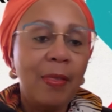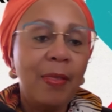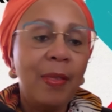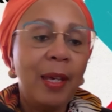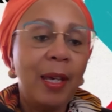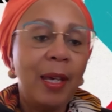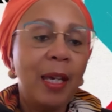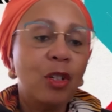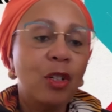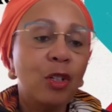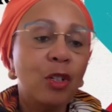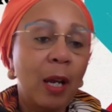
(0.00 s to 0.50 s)
the
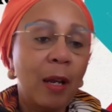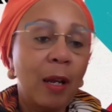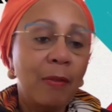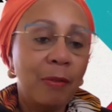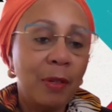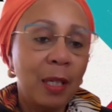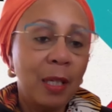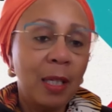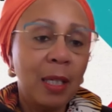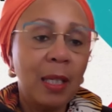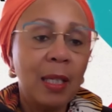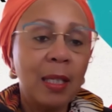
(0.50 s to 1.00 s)

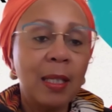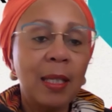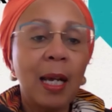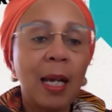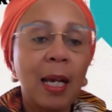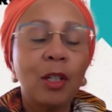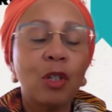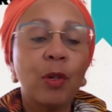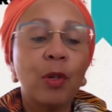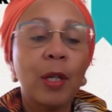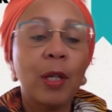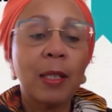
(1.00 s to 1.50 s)
HIV is
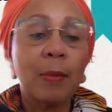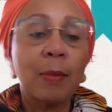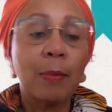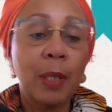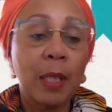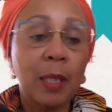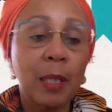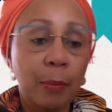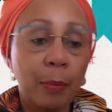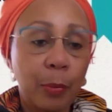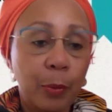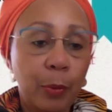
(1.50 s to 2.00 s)

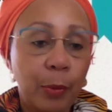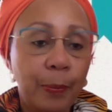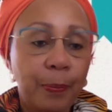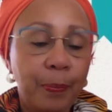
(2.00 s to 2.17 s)
untransmissible.